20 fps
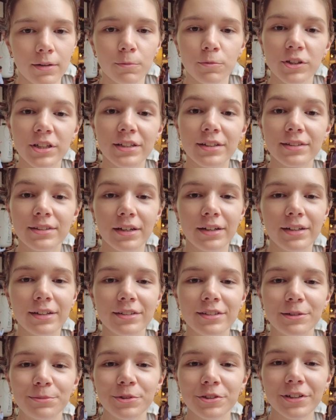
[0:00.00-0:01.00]
Please like
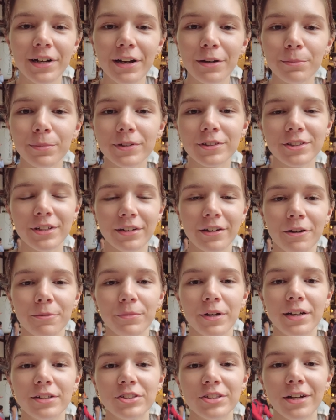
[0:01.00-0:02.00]
and subscribe. Check out
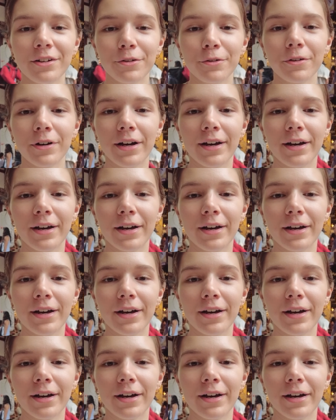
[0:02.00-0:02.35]
my channel.